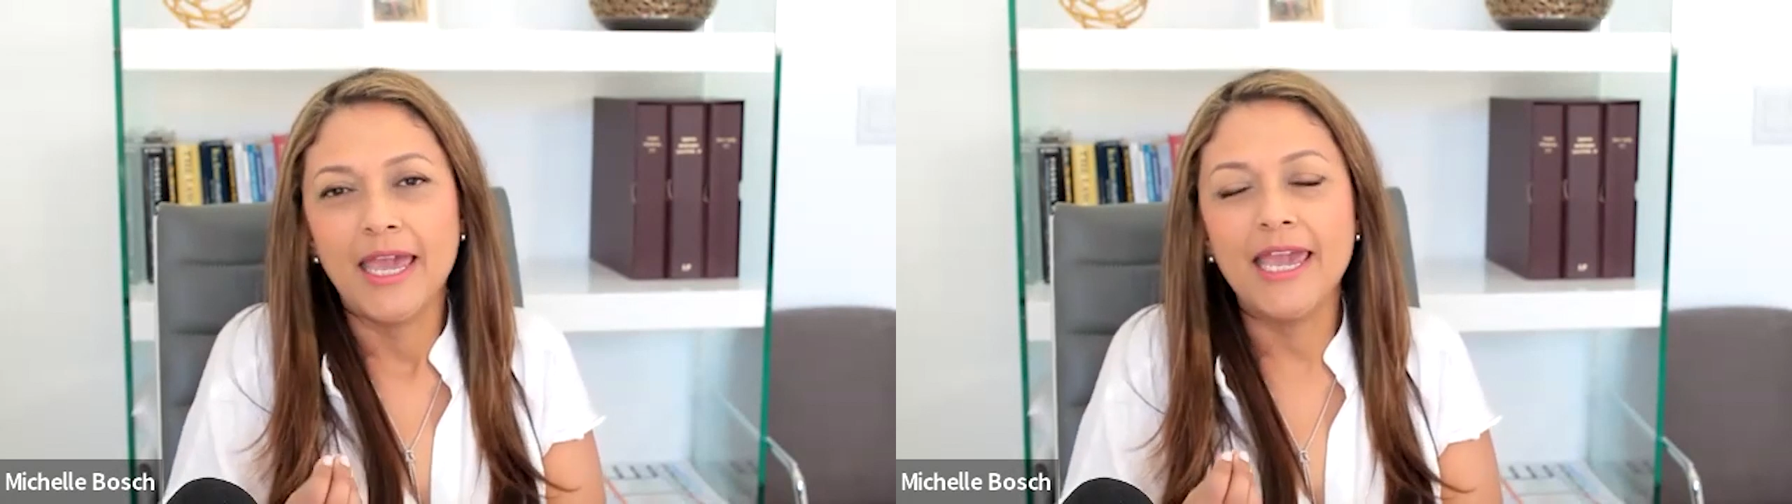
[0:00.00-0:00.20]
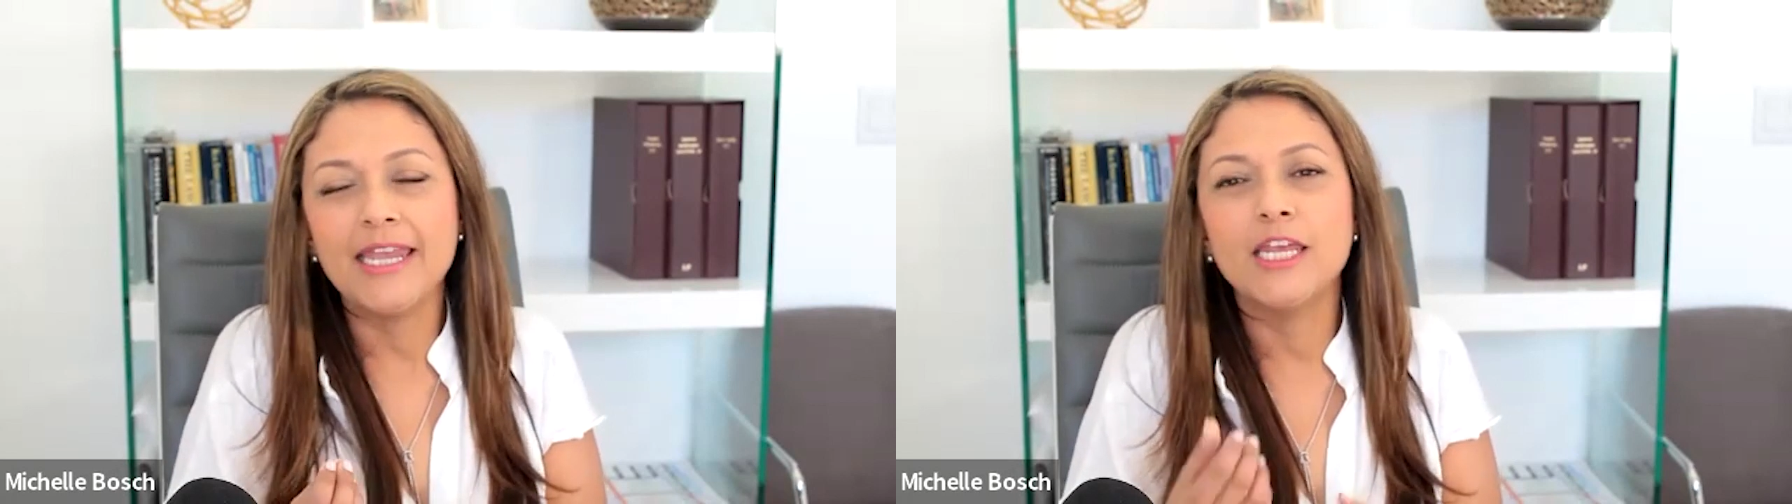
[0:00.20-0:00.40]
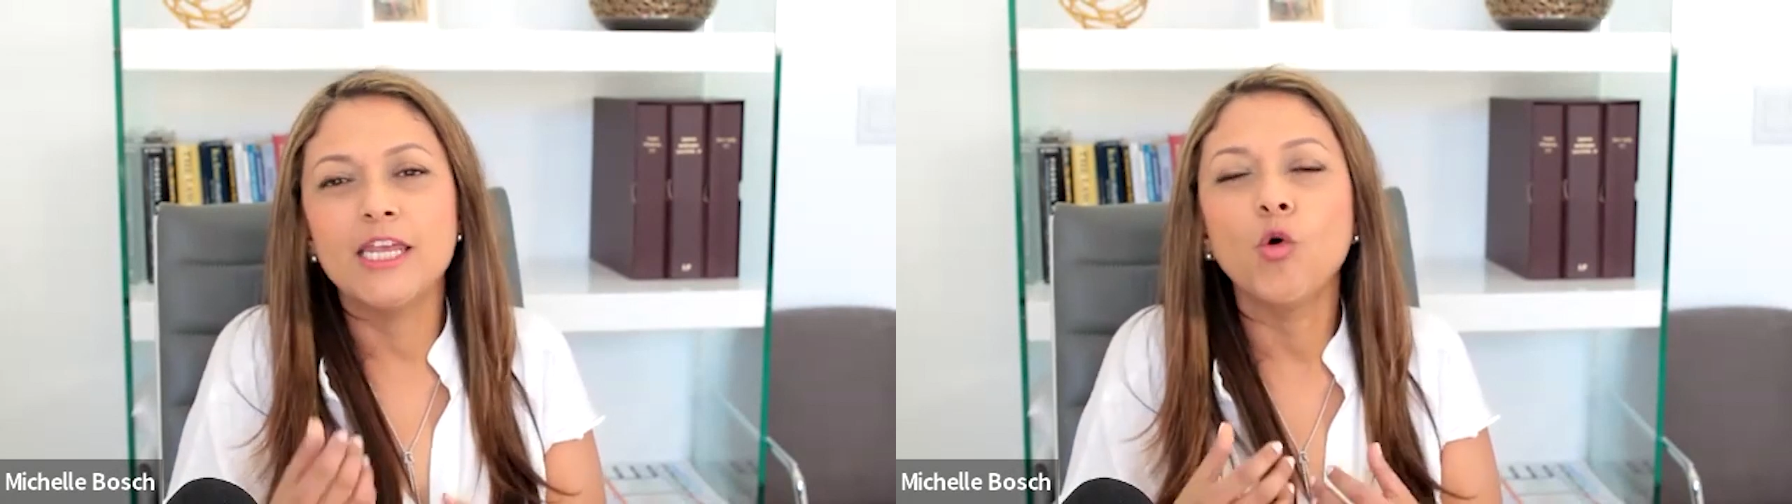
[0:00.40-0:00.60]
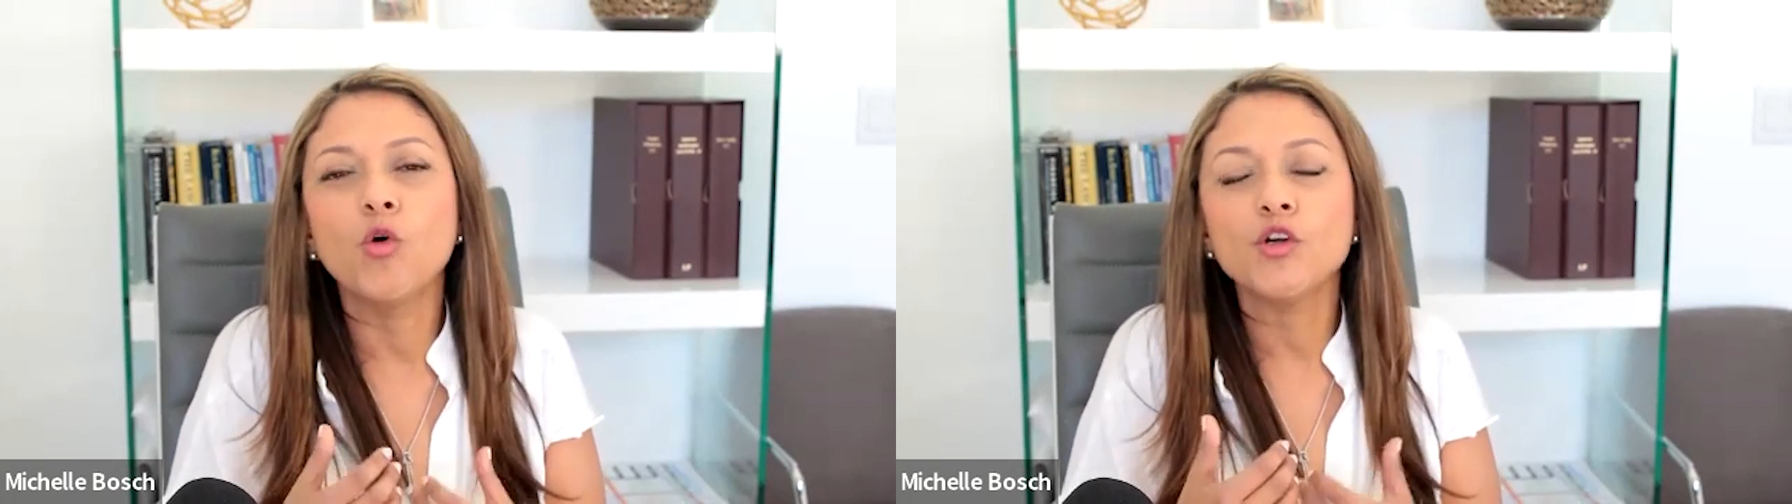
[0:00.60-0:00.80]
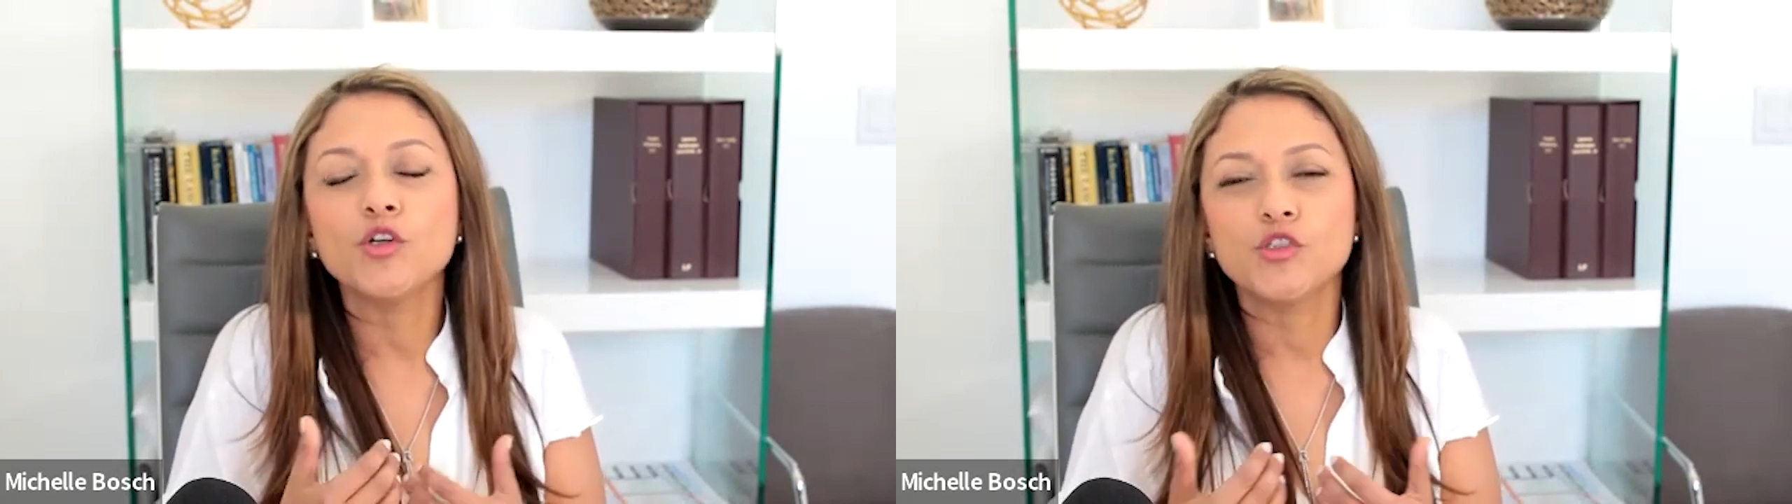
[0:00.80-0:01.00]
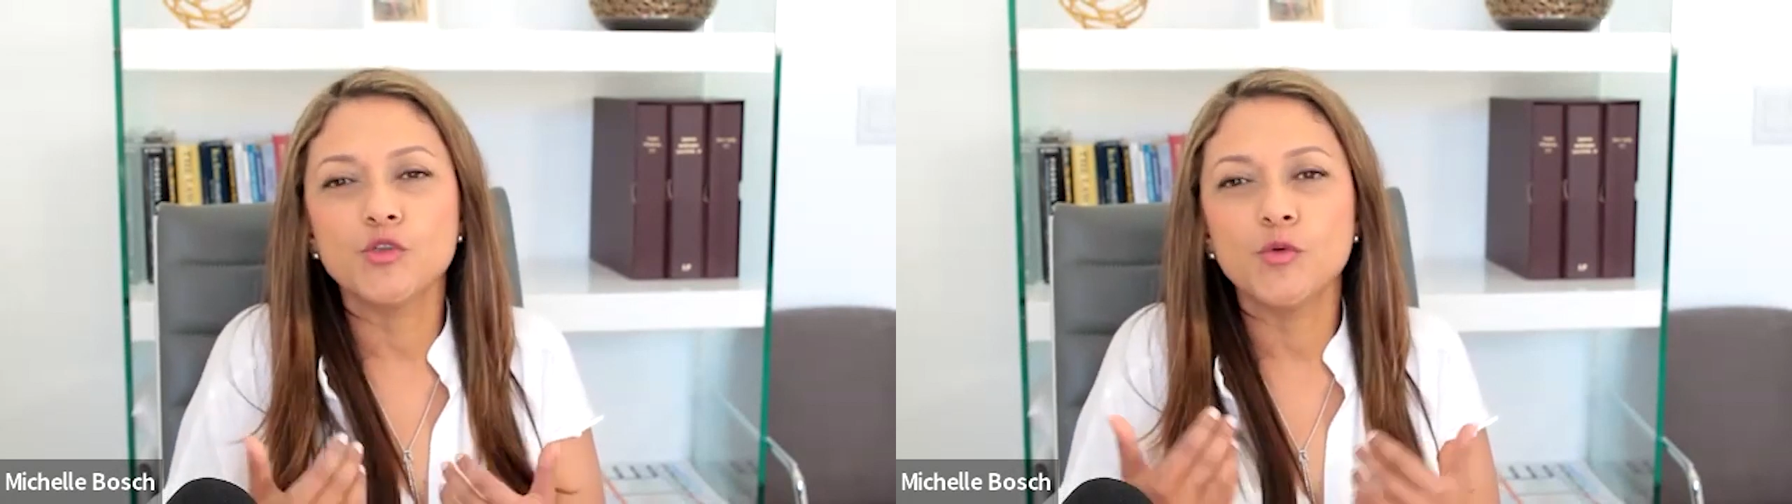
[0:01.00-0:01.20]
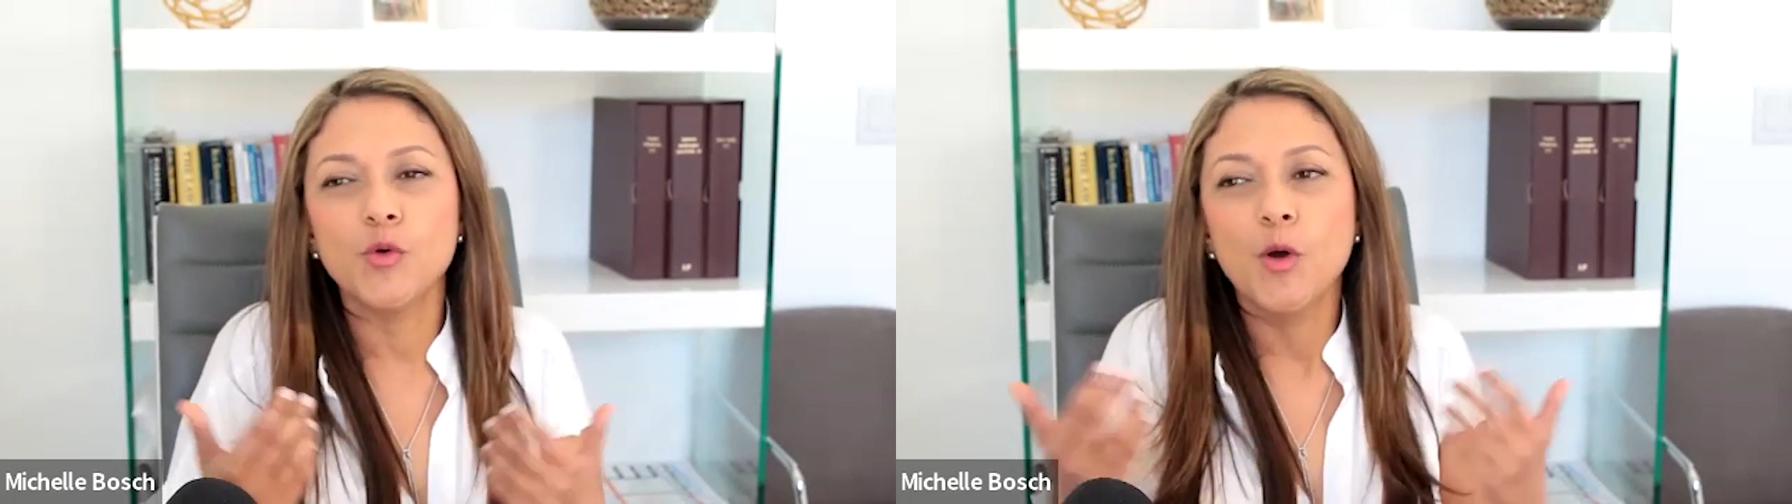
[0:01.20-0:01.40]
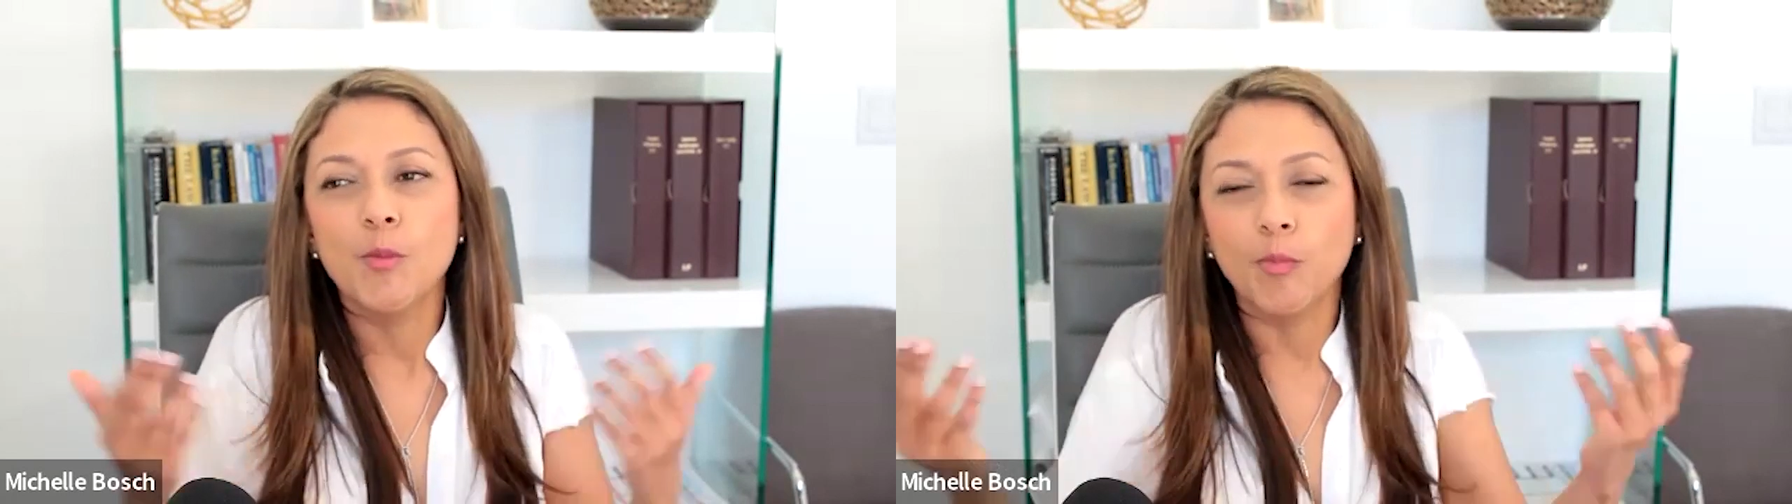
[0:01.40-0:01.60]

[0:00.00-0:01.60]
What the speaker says: And in order to